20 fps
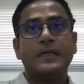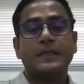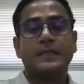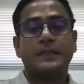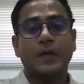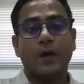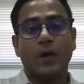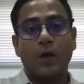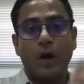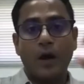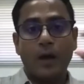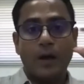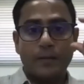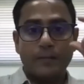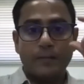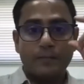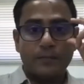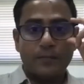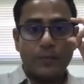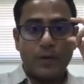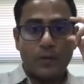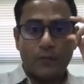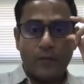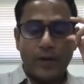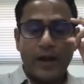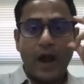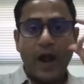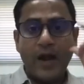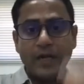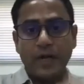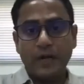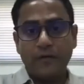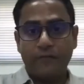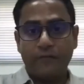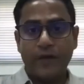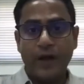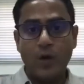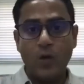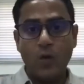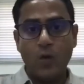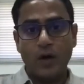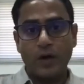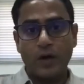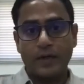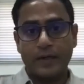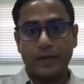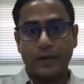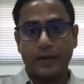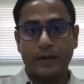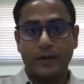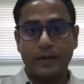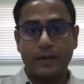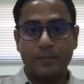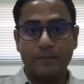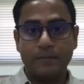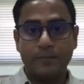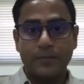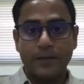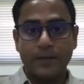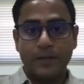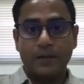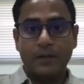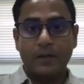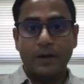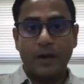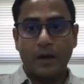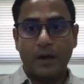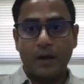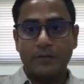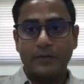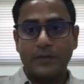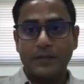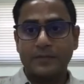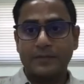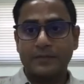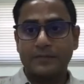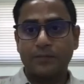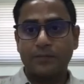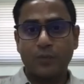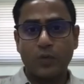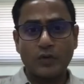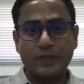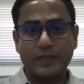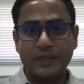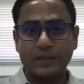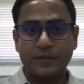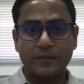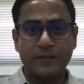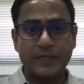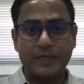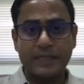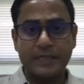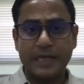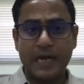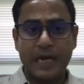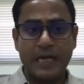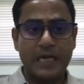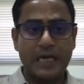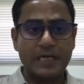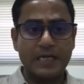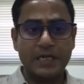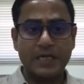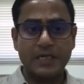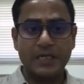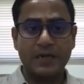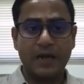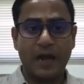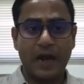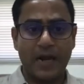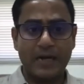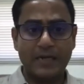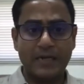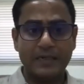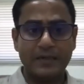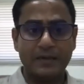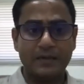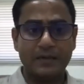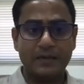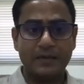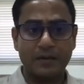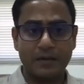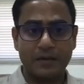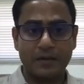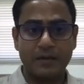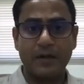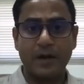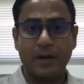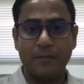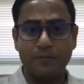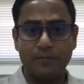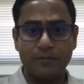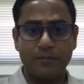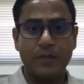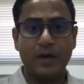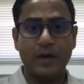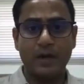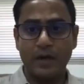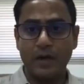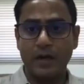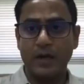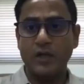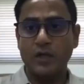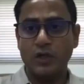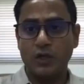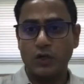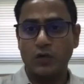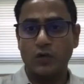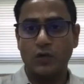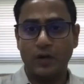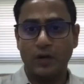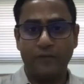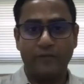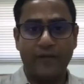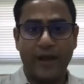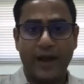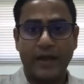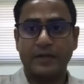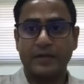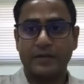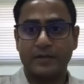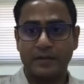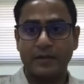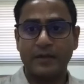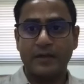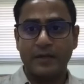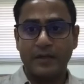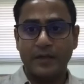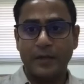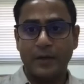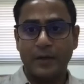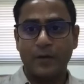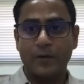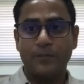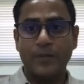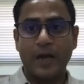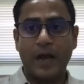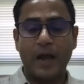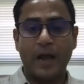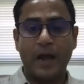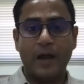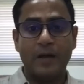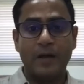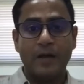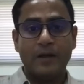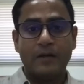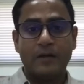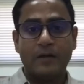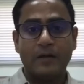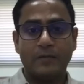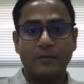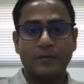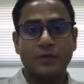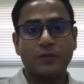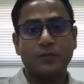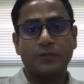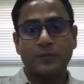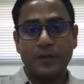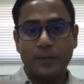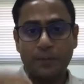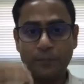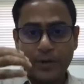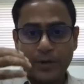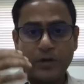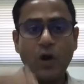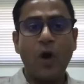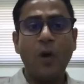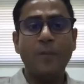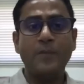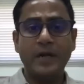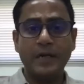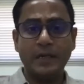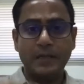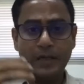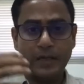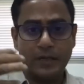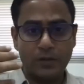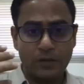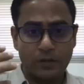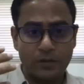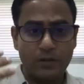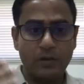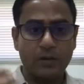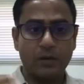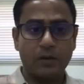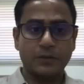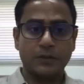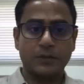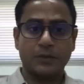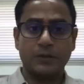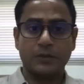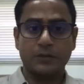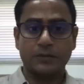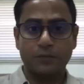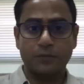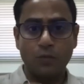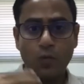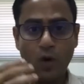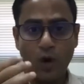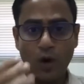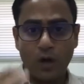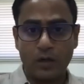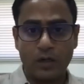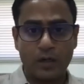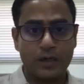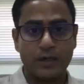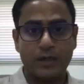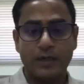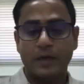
So when I did fieldwork, this process of digitalization hadn't come into effect, so the predominantly work